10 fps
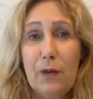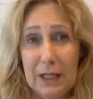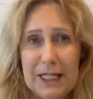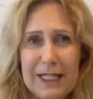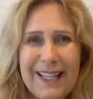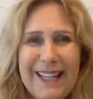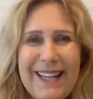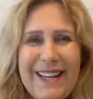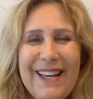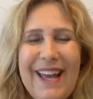realistic,
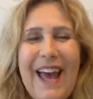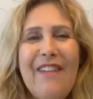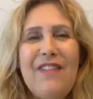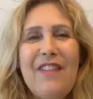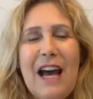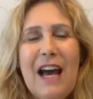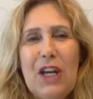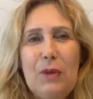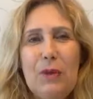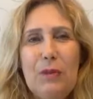that it
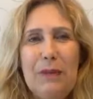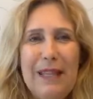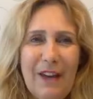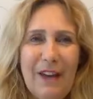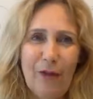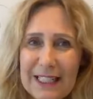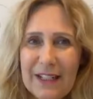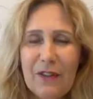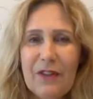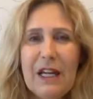will be
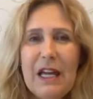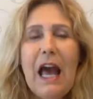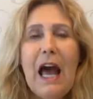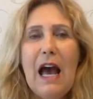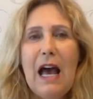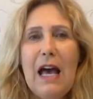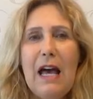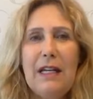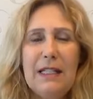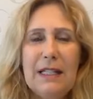effective,
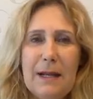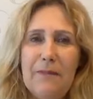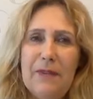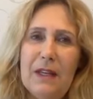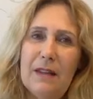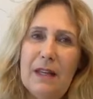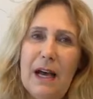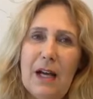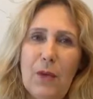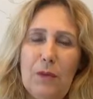and it's something
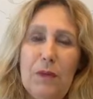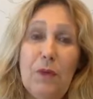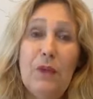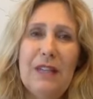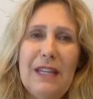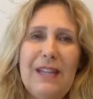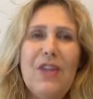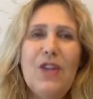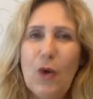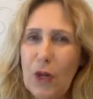that will be within
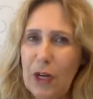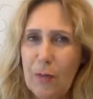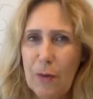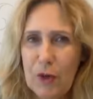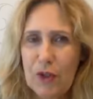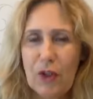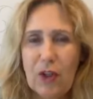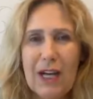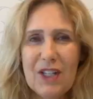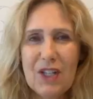your
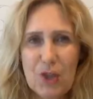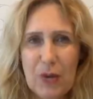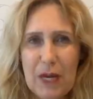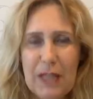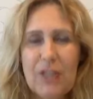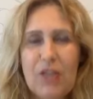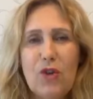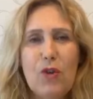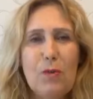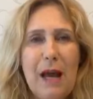personal constraints. So
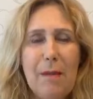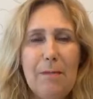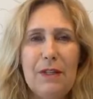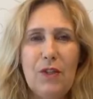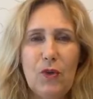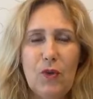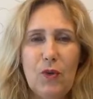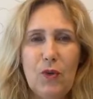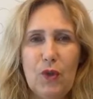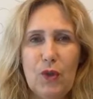you'll be happy
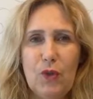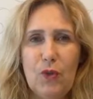to